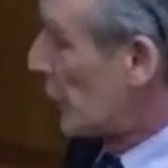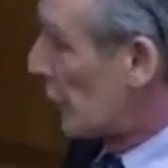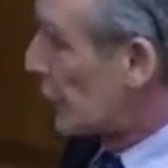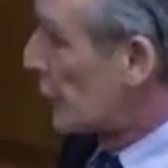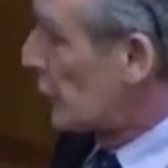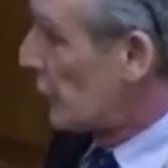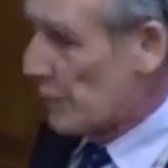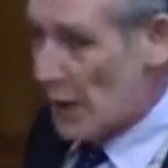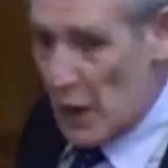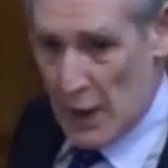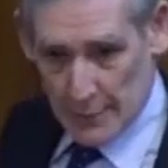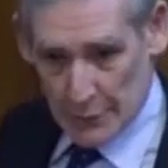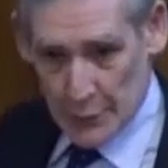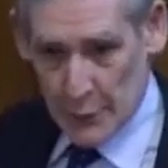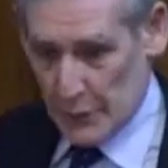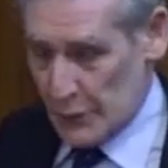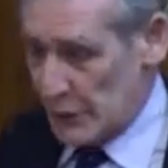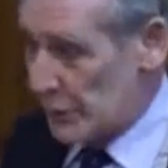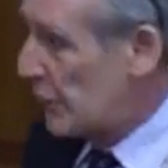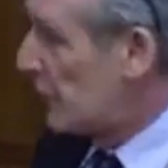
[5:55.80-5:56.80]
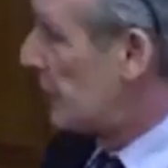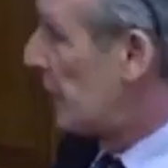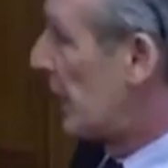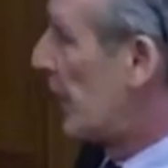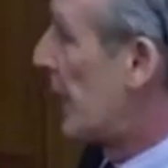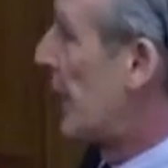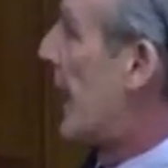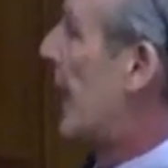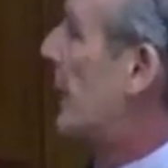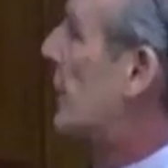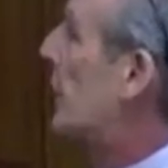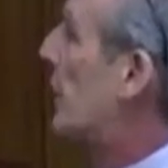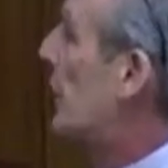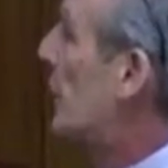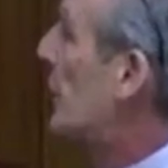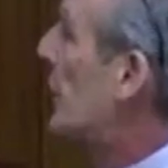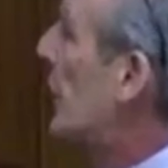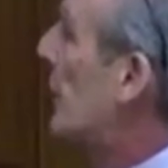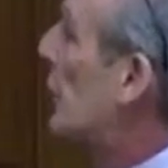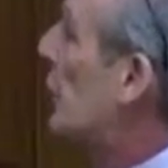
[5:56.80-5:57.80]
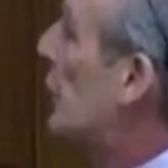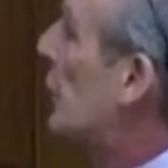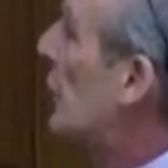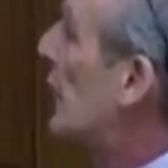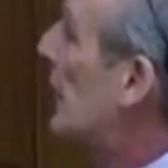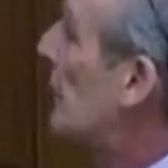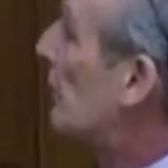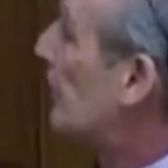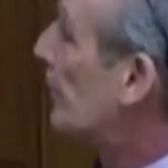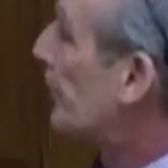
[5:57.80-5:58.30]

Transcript: two pipes which need to be connected essentially.